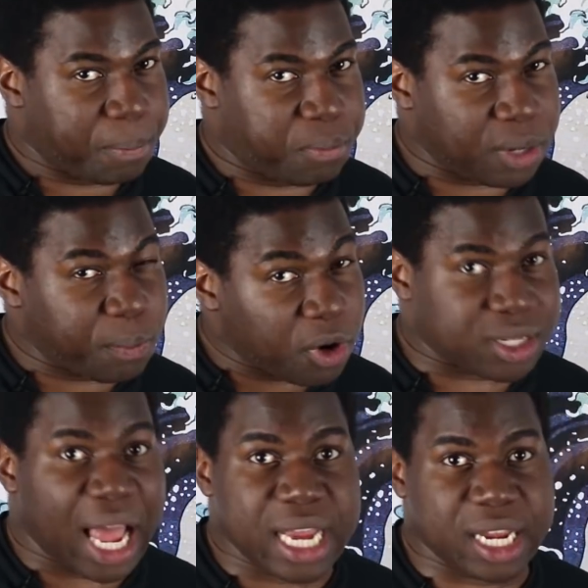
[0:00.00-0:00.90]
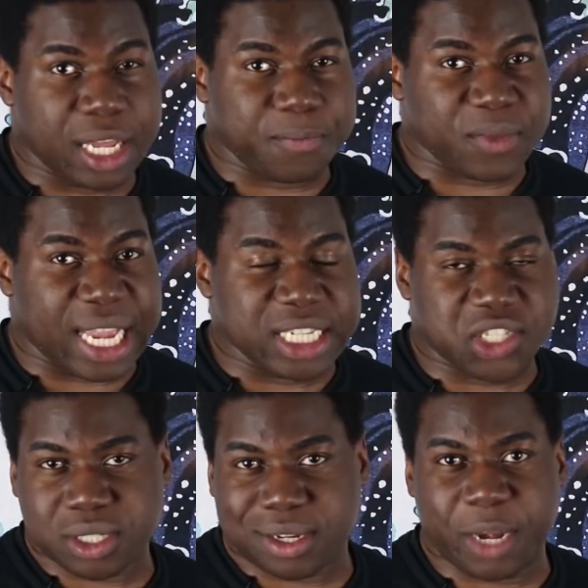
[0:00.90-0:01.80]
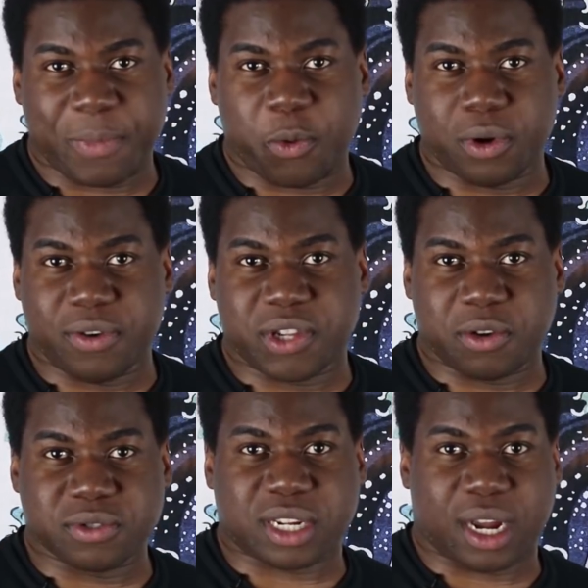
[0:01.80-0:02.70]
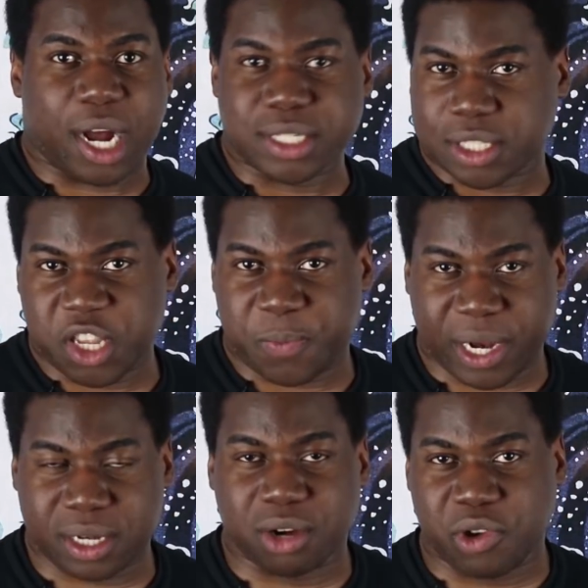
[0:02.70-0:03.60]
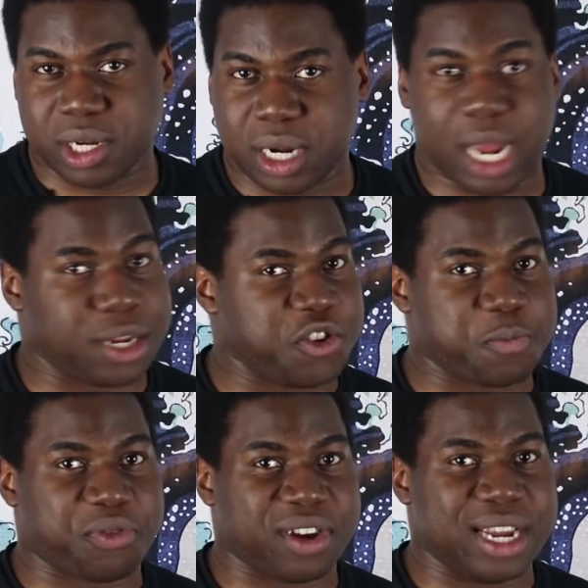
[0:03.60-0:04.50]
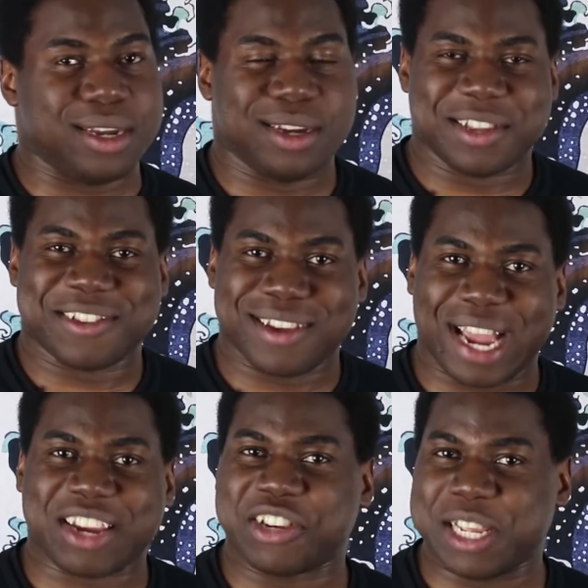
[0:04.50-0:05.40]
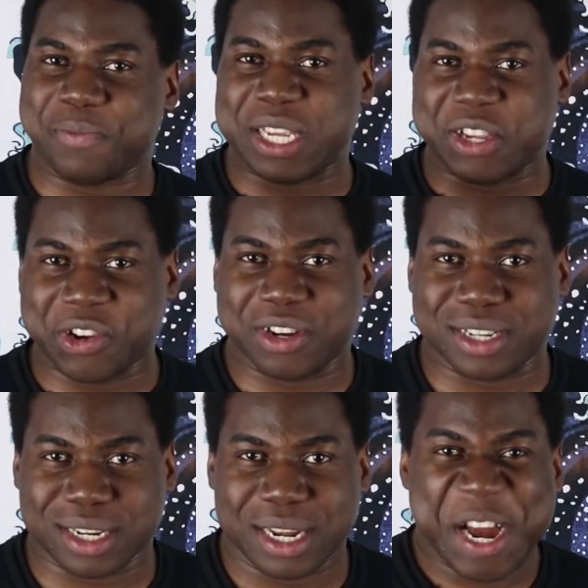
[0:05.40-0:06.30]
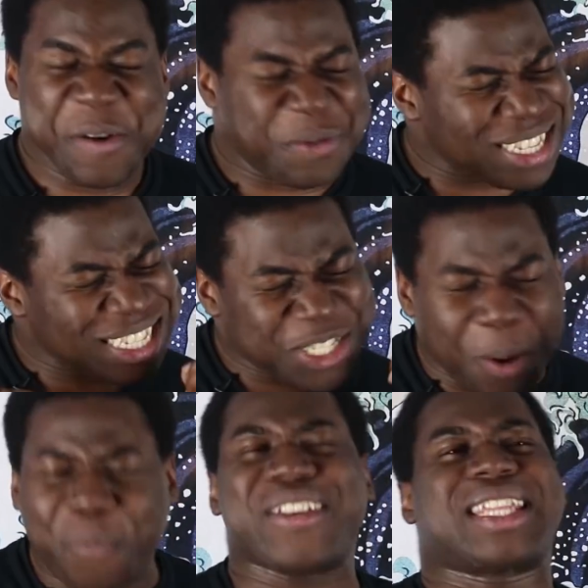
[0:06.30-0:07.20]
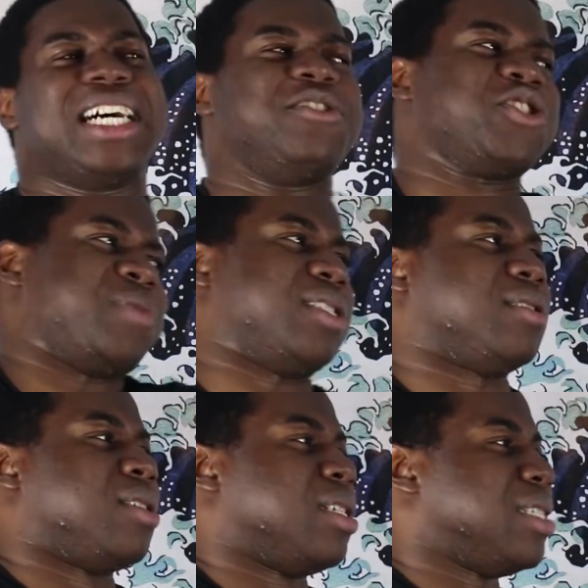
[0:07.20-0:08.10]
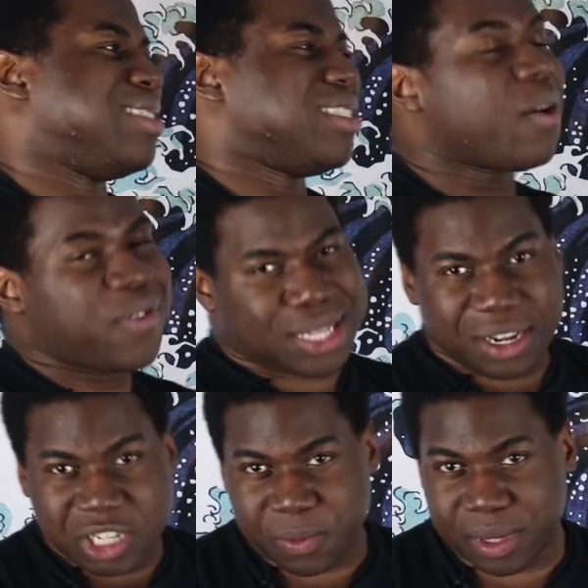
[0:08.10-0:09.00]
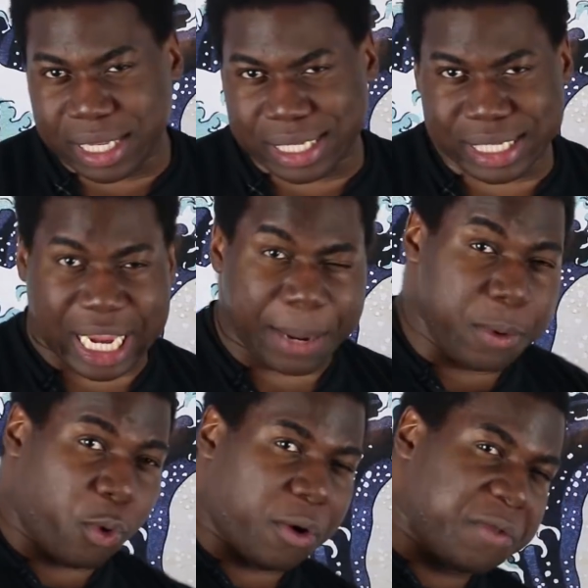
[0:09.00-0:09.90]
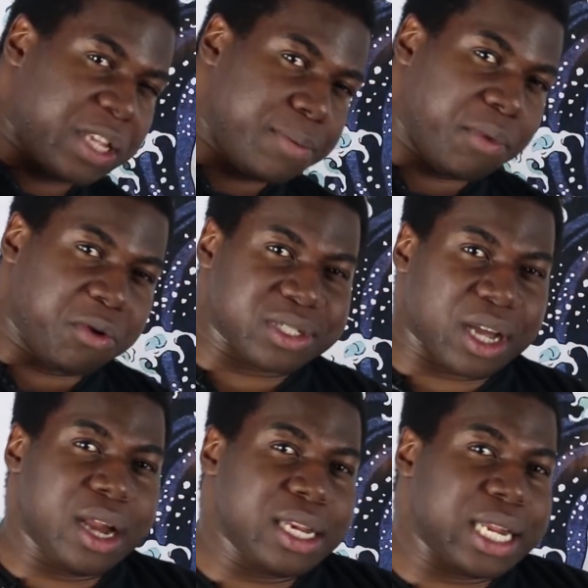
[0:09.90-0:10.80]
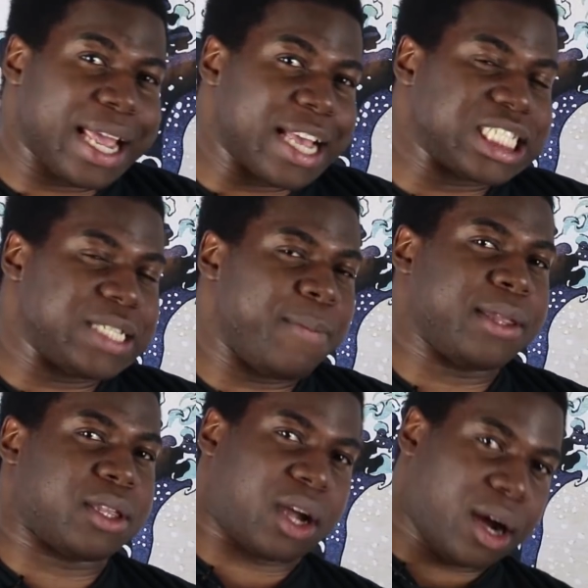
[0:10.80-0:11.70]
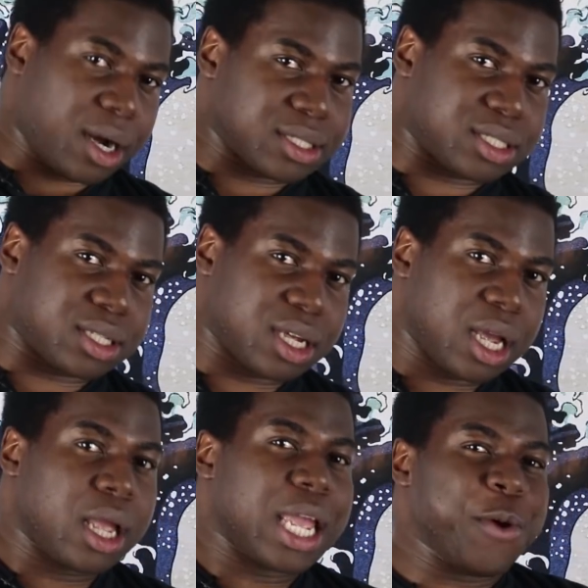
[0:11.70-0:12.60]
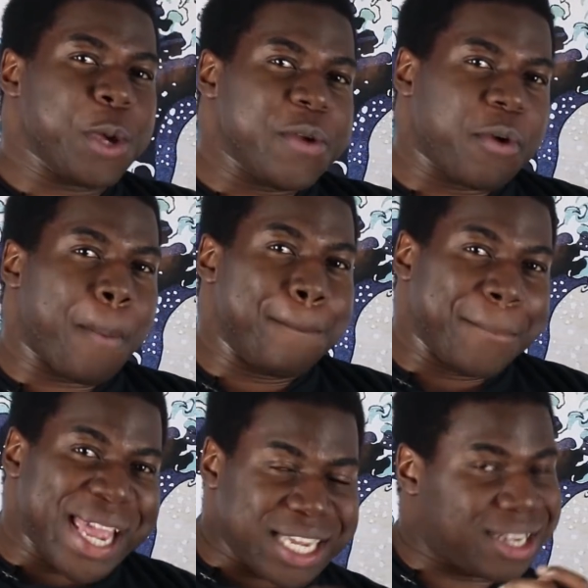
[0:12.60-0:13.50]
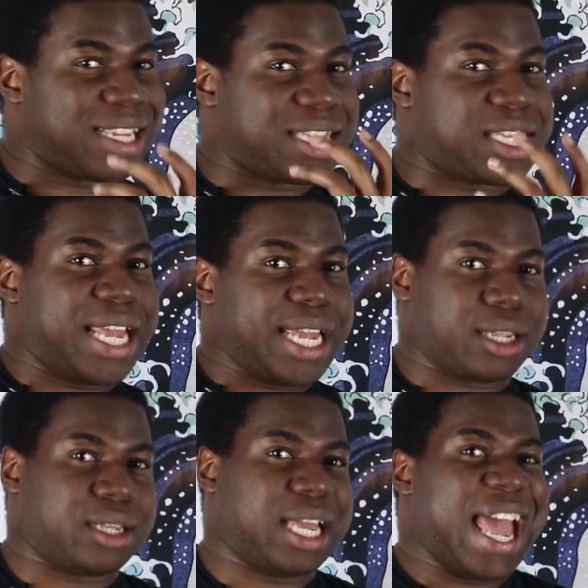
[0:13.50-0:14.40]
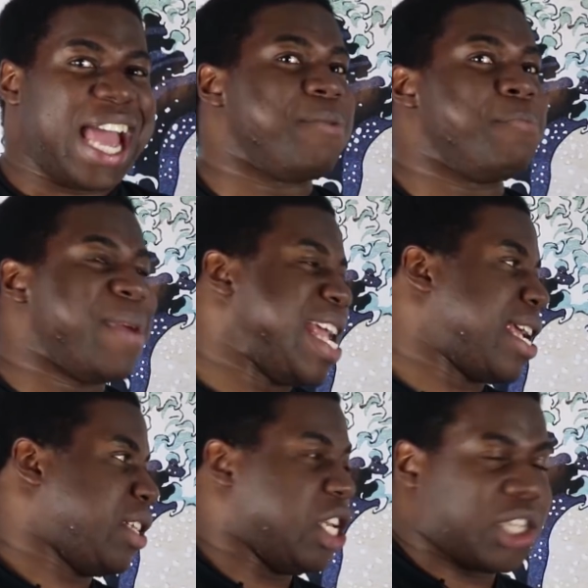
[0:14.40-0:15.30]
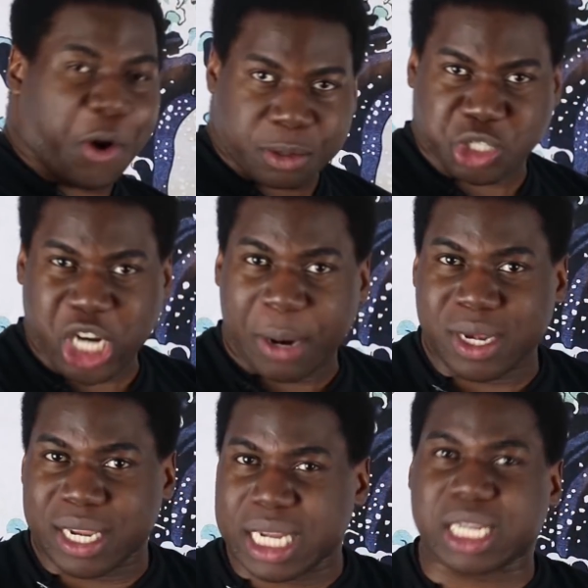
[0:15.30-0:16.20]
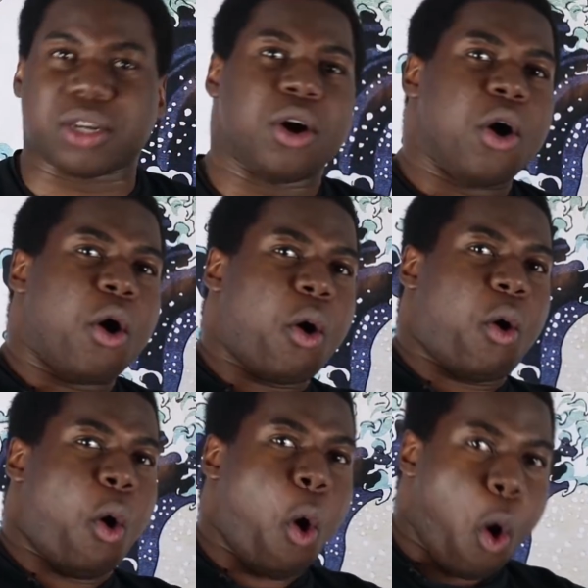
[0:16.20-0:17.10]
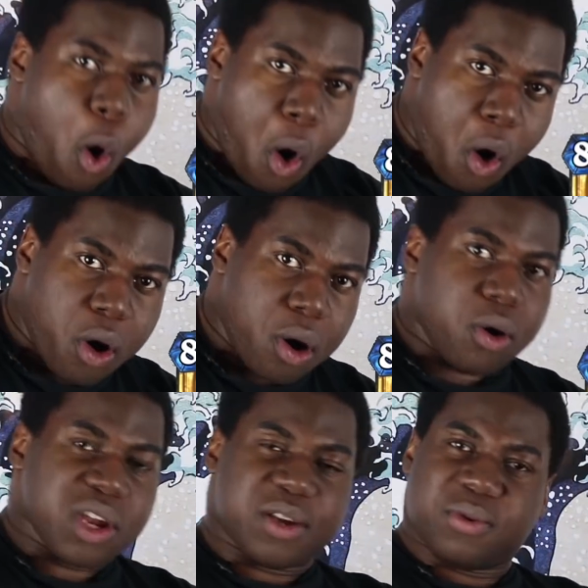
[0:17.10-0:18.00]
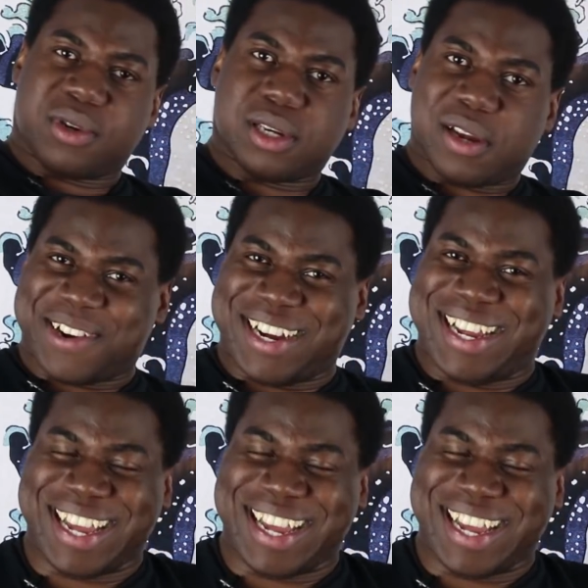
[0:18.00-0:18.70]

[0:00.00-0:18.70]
But most likely, it's just going to be one of those cards that you pick in Arena and you pray to actually be good. But something tells me that this can be one of the most underestimated cards. It will either make a deck and make the Totem Shaman deck, or you will never...